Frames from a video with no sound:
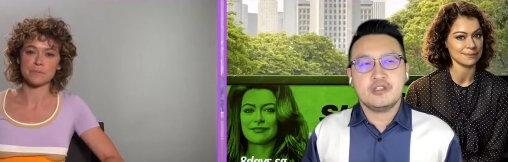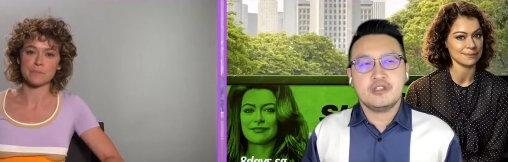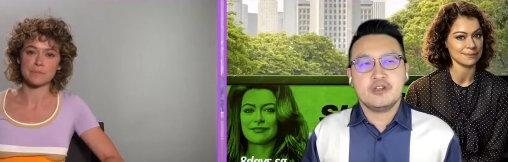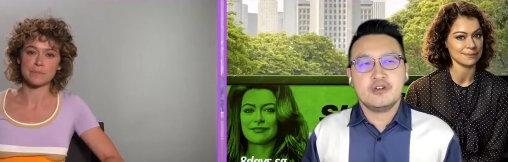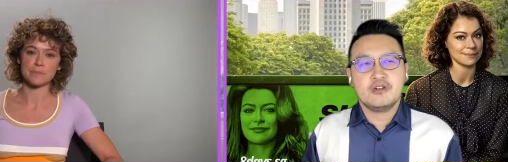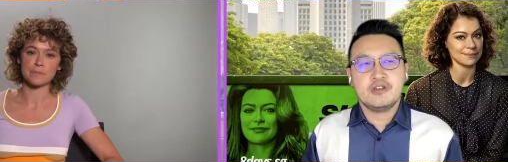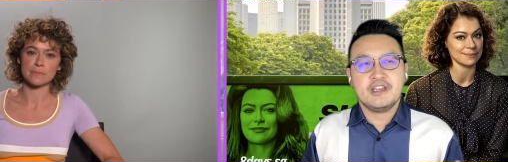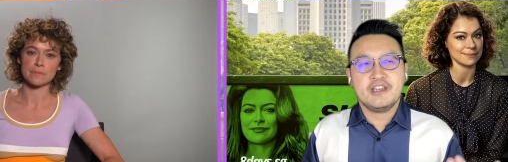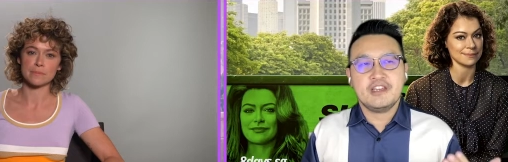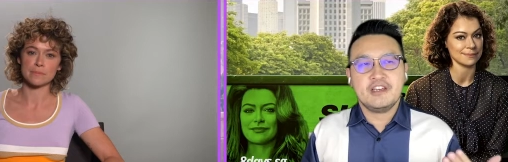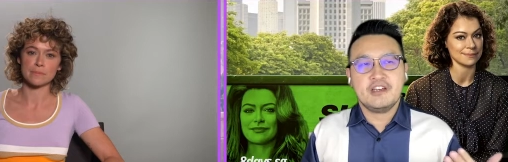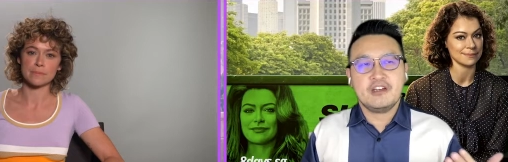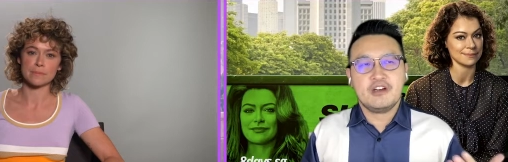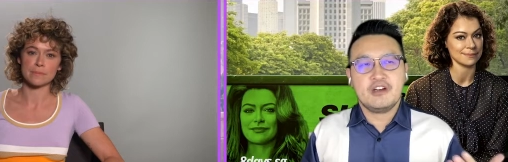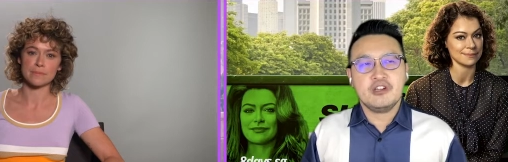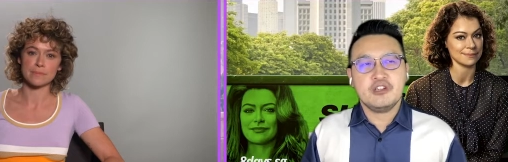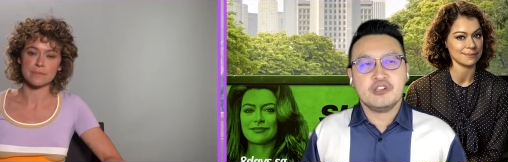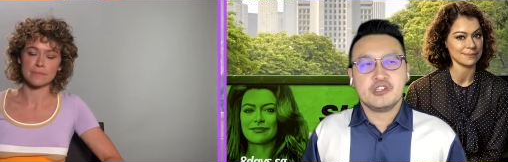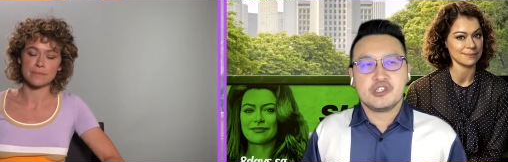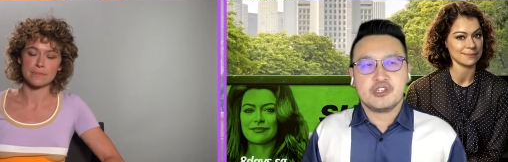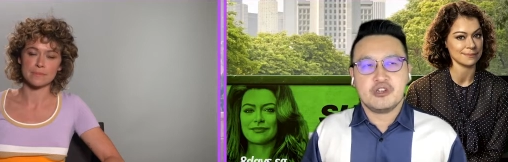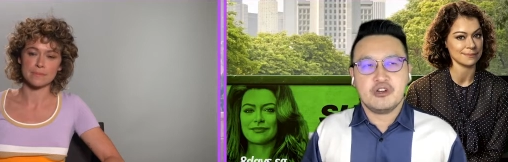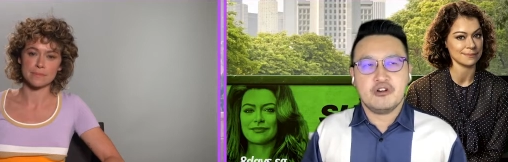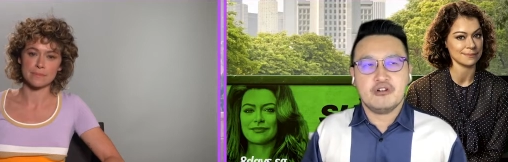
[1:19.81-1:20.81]
Speaker 1: you know,
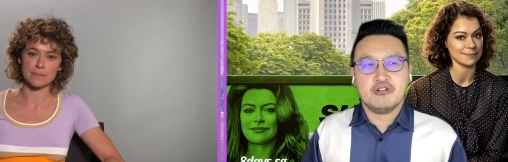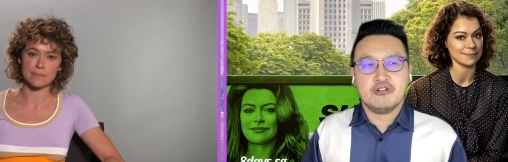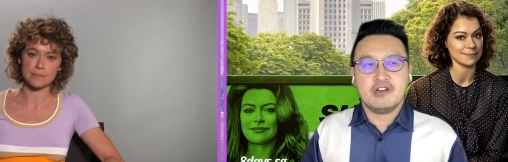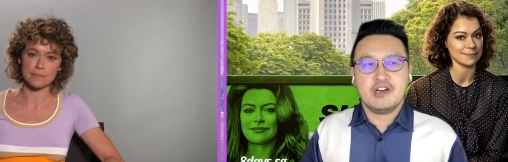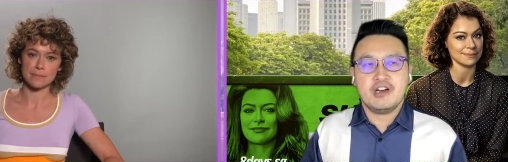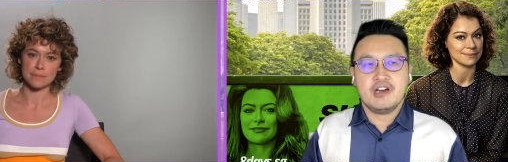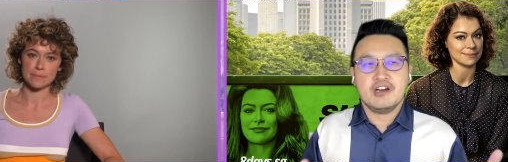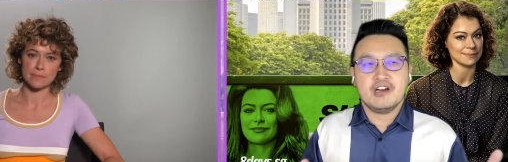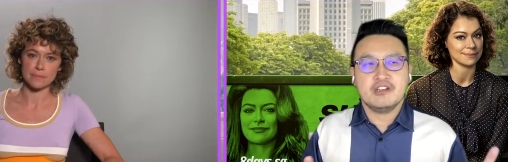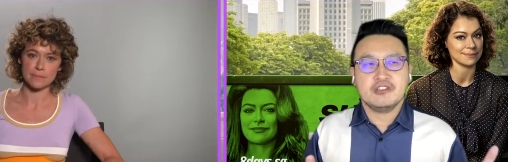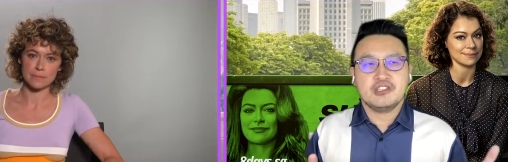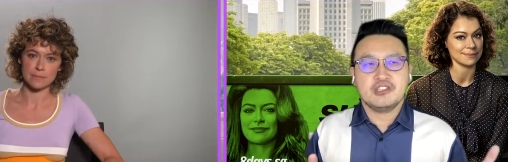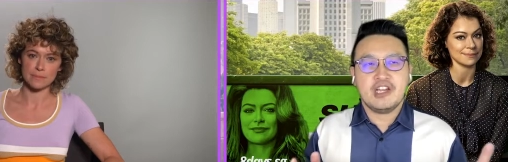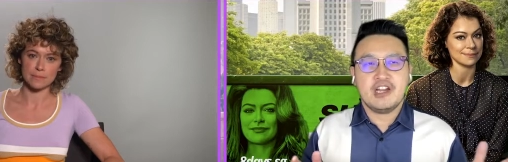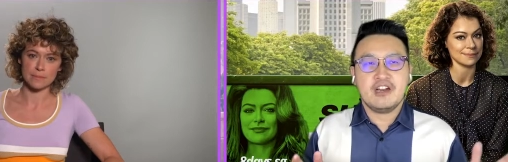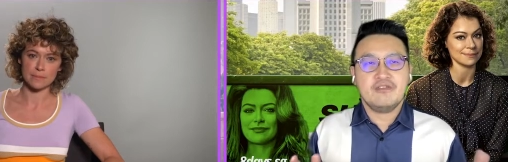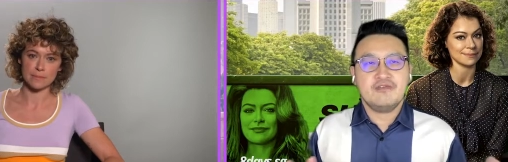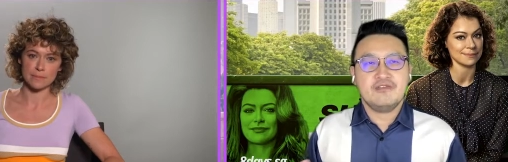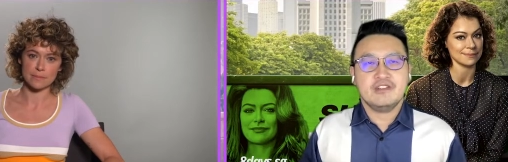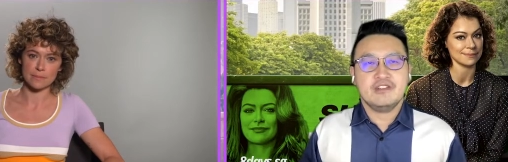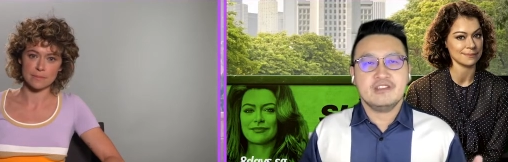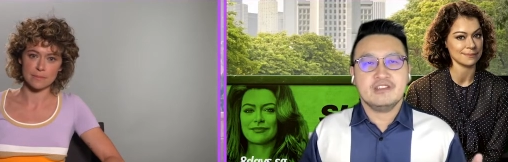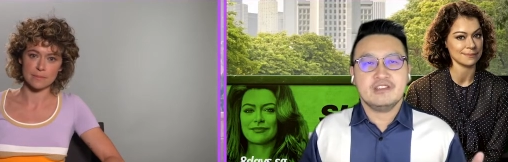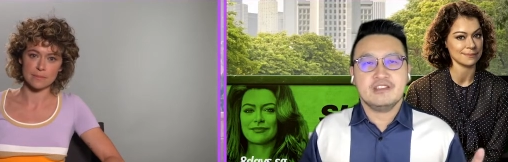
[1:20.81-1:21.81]
on the show, uh,
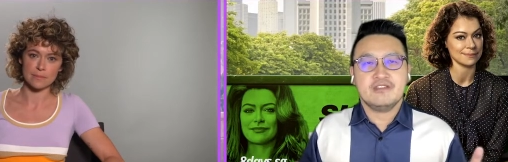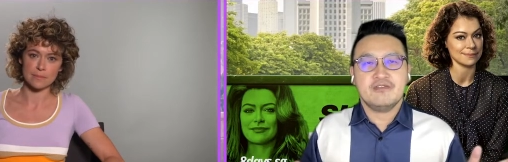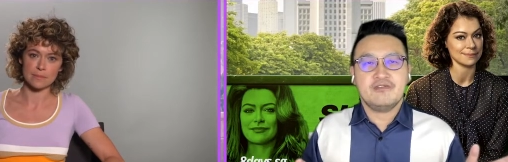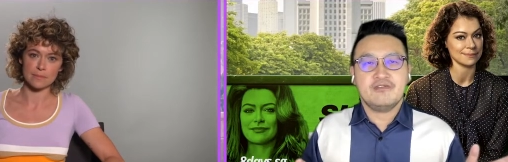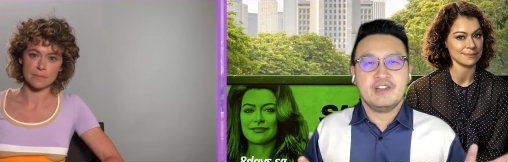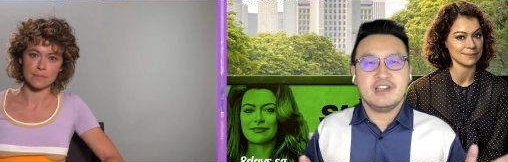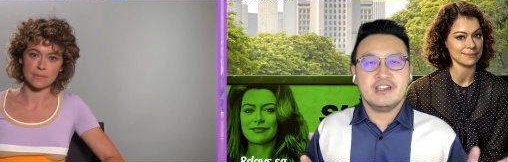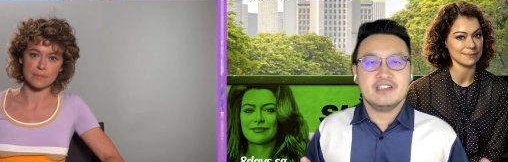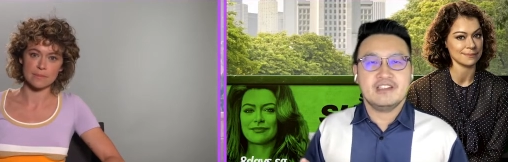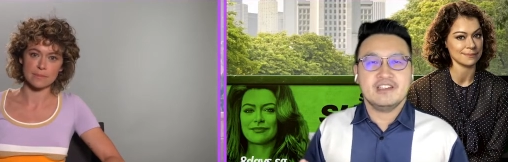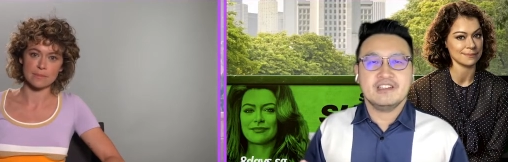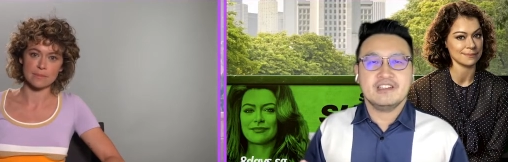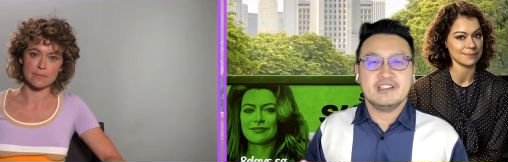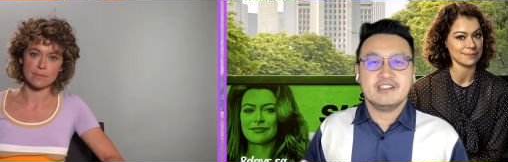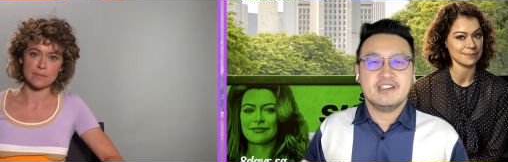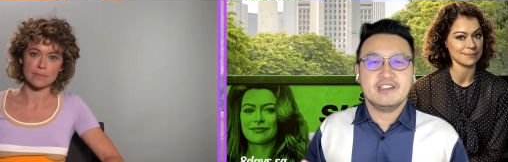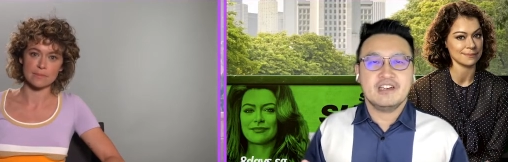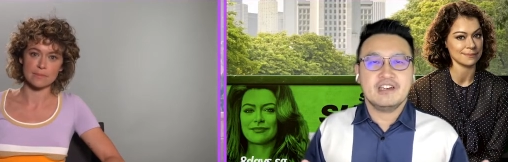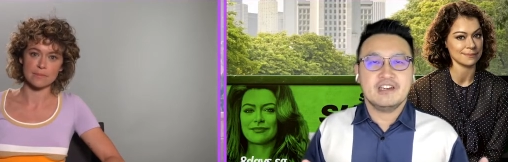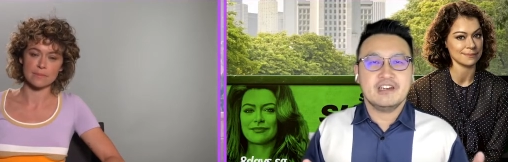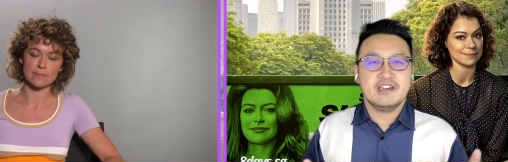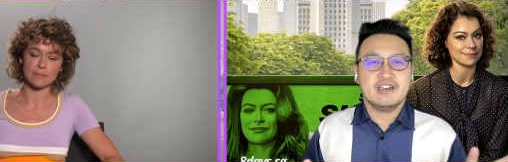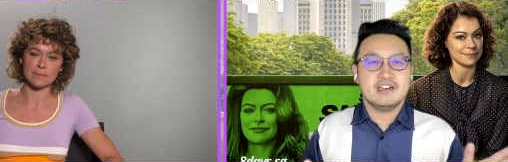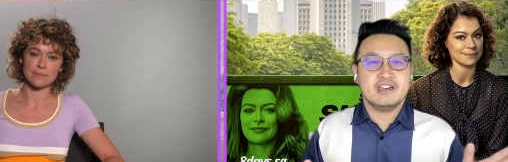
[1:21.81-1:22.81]
Jennifer
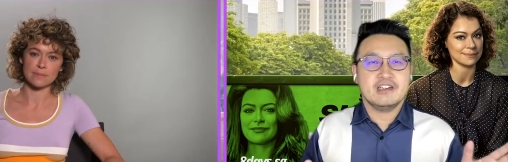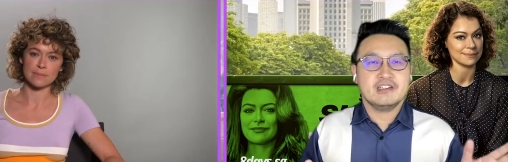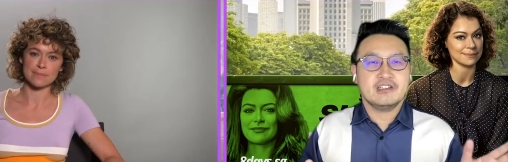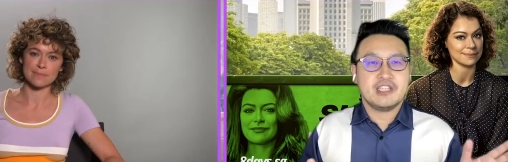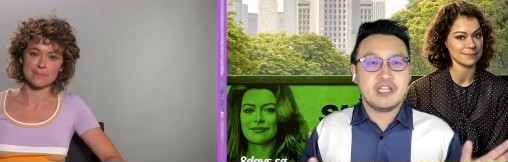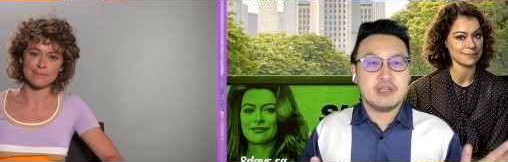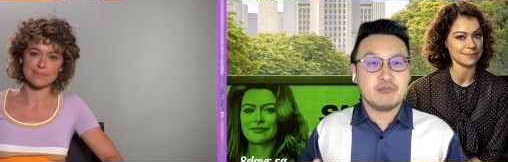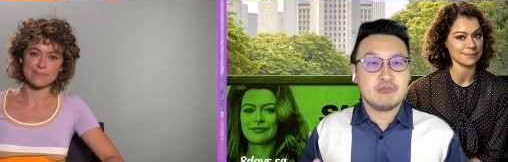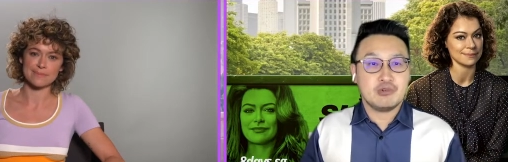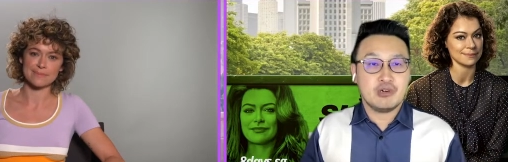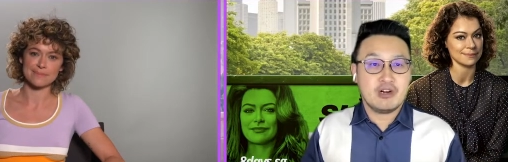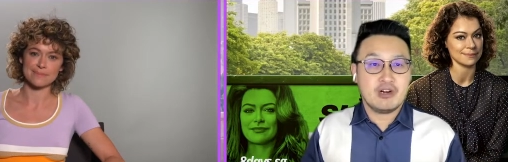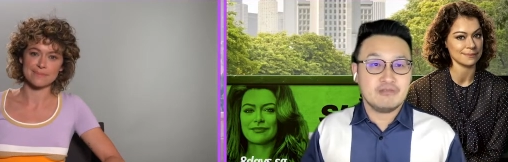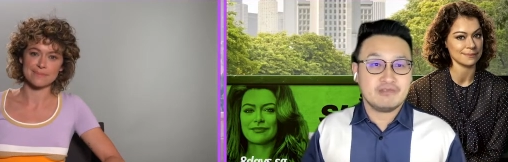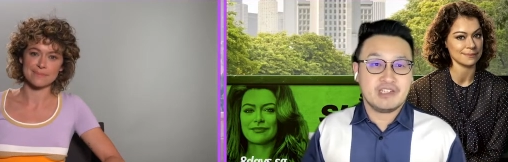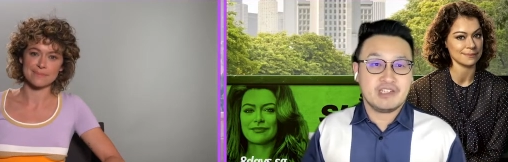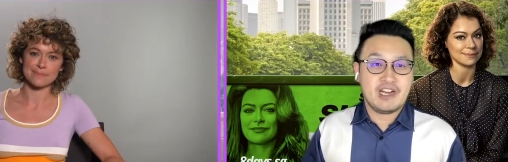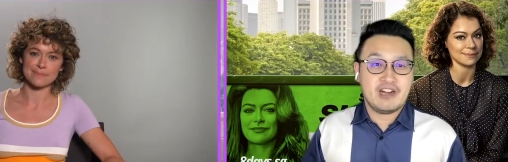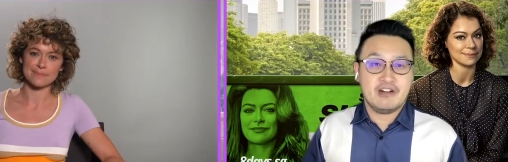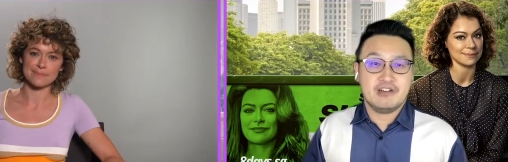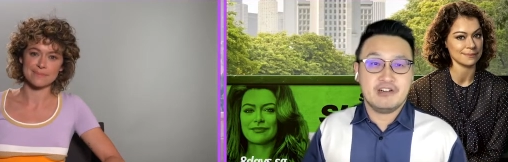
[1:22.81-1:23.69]
defended uh, Tim Roth's